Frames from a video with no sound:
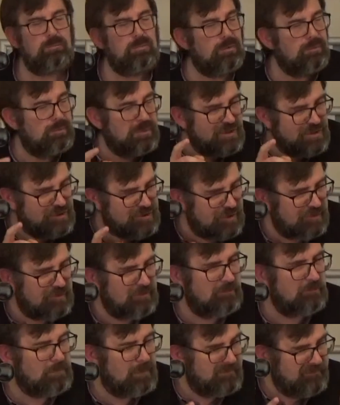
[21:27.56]
But we
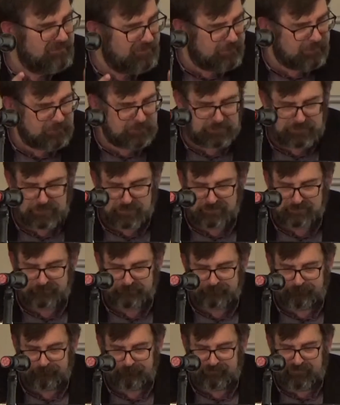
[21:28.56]
shouldn't be fooled.
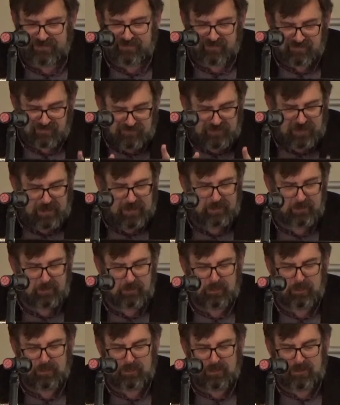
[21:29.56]
Sin
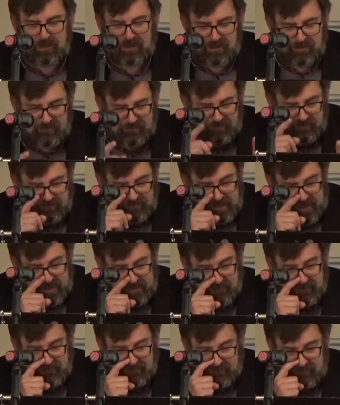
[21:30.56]
is
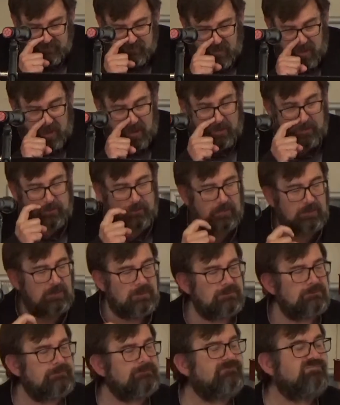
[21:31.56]
serious to God,
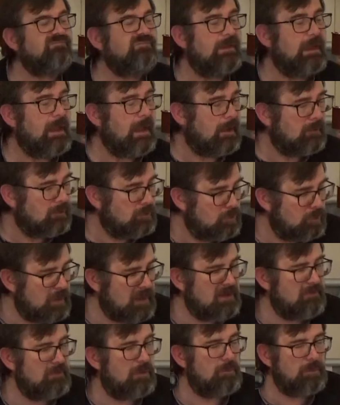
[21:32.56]
and
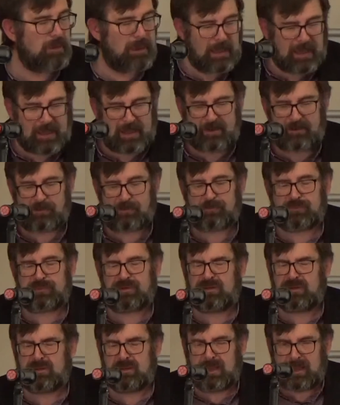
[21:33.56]
we will be held
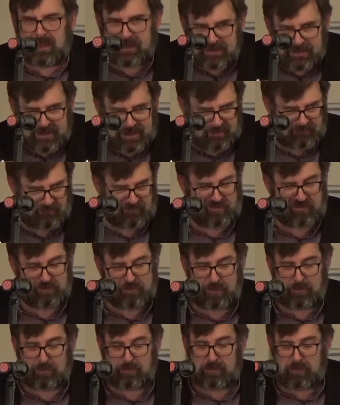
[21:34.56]

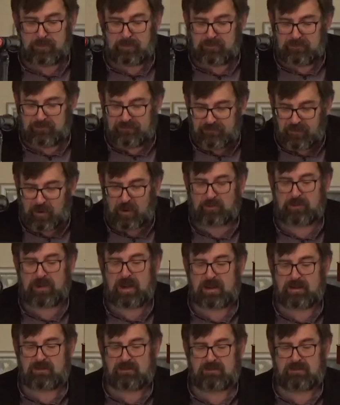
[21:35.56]
accountable for it.